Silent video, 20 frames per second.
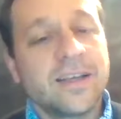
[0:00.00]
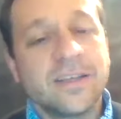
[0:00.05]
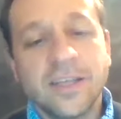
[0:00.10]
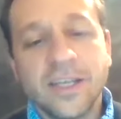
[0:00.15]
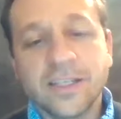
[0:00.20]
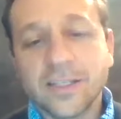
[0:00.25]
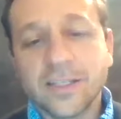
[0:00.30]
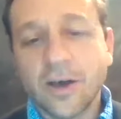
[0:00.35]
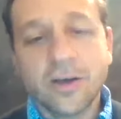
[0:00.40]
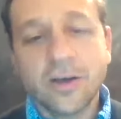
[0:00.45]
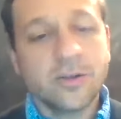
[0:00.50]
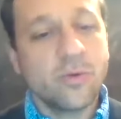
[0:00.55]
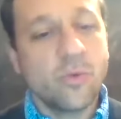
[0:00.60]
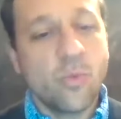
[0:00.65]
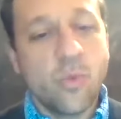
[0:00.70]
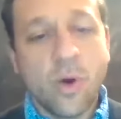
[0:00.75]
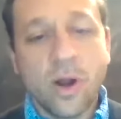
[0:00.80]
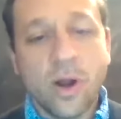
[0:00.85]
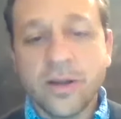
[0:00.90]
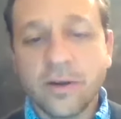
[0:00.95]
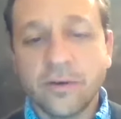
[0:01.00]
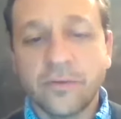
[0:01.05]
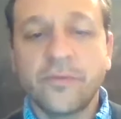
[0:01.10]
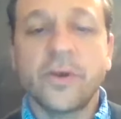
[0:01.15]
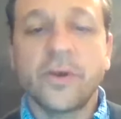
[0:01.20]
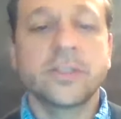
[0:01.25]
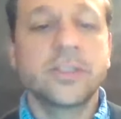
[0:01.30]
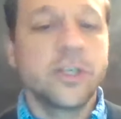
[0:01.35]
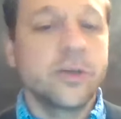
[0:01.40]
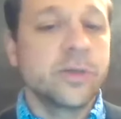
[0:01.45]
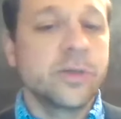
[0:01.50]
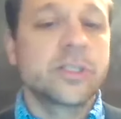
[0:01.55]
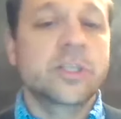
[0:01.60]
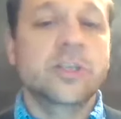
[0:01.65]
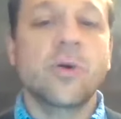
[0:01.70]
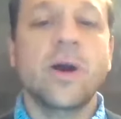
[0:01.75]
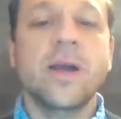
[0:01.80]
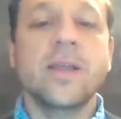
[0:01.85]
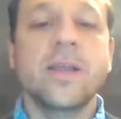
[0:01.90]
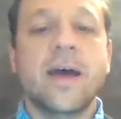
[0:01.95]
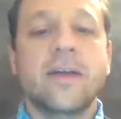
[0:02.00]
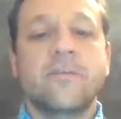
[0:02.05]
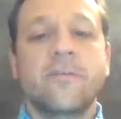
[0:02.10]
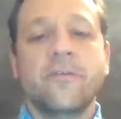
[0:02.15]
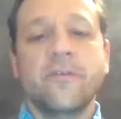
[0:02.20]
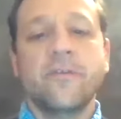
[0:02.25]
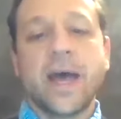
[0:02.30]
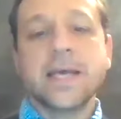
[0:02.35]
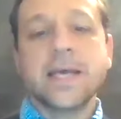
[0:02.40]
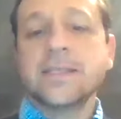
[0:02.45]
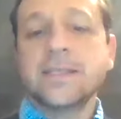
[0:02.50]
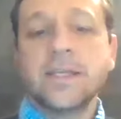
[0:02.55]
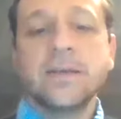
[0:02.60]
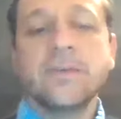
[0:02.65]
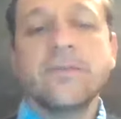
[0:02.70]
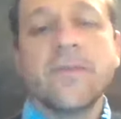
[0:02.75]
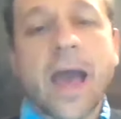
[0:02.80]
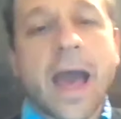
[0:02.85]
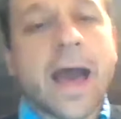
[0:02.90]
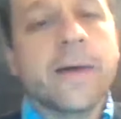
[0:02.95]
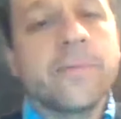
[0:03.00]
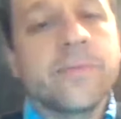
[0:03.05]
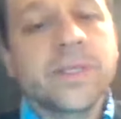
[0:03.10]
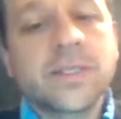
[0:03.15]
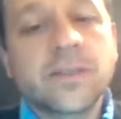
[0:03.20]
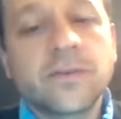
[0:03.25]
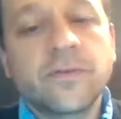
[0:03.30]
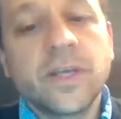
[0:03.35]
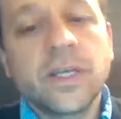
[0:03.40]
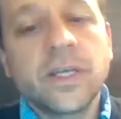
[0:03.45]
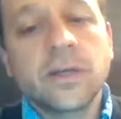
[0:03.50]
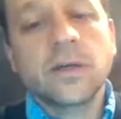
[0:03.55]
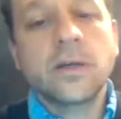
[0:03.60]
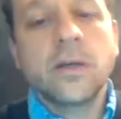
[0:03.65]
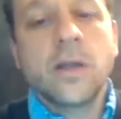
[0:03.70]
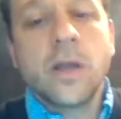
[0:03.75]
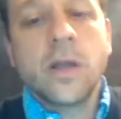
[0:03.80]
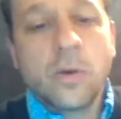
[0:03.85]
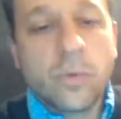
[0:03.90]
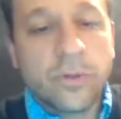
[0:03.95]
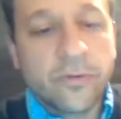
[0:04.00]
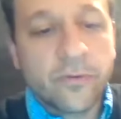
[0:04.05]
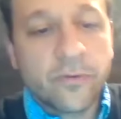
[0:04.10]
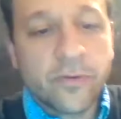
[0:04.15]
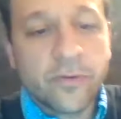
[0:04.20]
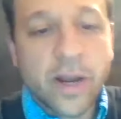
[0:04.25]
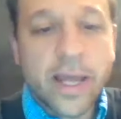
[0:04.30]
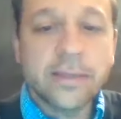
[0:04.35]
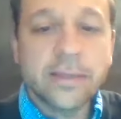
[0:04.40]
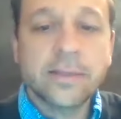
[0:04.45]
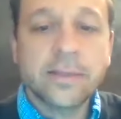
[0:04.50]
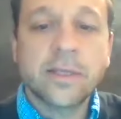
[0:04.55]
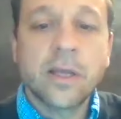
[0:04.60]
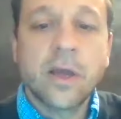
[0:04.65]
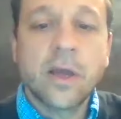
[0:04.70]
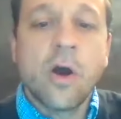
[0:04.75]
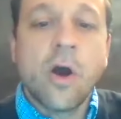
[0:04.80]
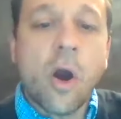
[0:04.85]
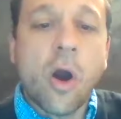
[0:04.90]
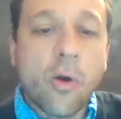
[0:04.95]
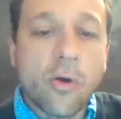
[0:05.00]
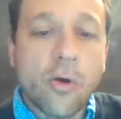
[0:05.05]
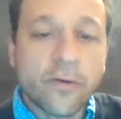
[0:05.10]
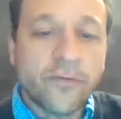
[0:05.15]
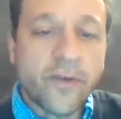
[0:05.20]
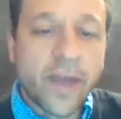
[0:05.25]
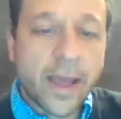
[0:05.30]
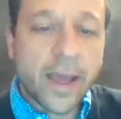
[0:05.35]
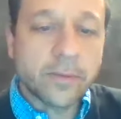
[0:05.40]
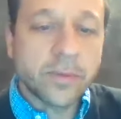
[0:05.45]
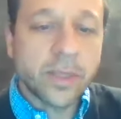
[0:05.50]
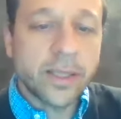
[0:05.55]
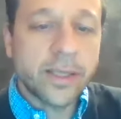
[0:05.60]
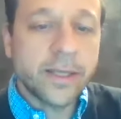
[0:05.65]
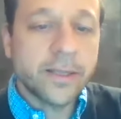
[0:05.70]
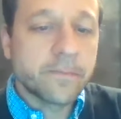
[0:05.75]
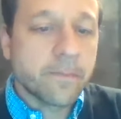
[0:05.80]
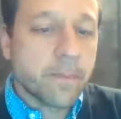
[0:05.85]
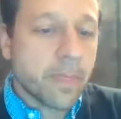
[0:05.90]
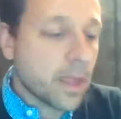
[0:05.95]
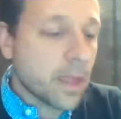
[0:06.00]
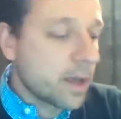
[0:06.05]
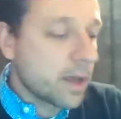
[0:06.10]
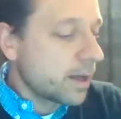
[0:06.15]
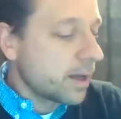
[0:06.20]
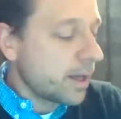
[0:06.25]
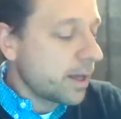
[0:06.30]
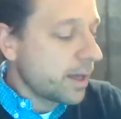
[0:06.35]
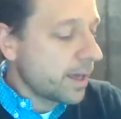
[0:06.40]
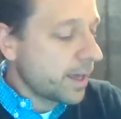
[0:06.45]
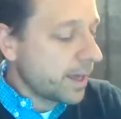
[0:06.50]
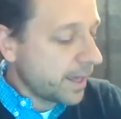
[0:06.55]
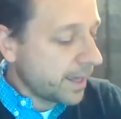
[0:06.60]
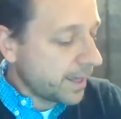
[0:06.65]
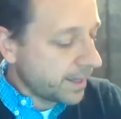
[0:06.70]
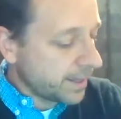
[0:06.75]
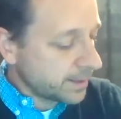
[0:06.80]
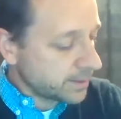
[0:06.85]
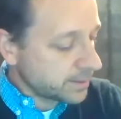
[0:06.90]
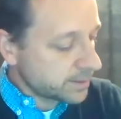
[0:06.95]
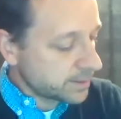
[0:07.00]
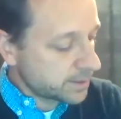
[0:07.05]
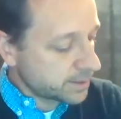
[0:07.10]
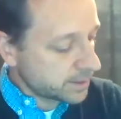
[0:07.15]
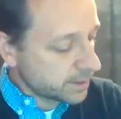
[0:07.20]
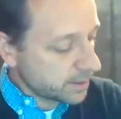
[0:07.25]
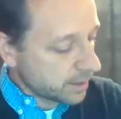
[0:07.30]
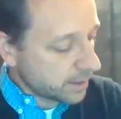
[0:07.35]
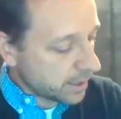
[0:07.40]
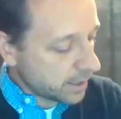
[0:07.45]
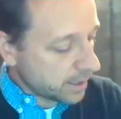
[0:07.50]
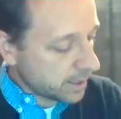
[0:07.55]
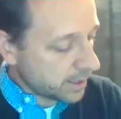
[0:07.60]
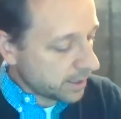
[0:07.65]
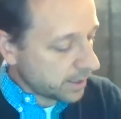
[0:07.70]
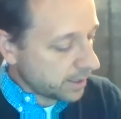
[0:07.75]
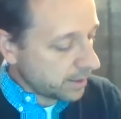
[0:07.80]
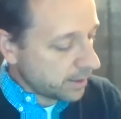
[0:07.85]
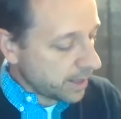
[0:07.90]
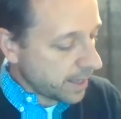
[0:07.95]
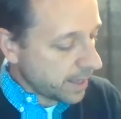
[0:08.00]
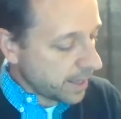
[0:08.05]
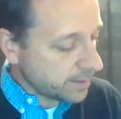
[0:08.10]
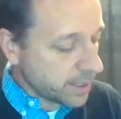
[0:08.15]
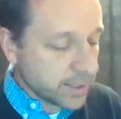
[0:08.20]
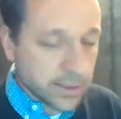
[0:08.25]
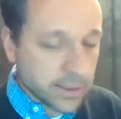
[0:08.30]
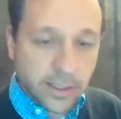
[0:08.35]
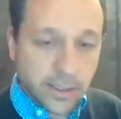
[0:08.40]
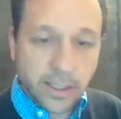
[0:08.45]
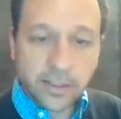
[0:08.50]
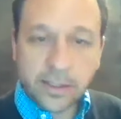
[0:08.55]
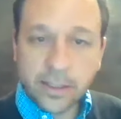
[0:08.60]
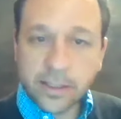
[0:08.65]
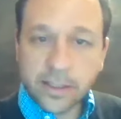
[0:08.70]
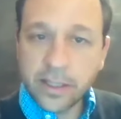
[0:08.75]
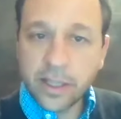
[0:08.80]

It's all wonderful to enjoy that festive atmosphere with friends or family, and the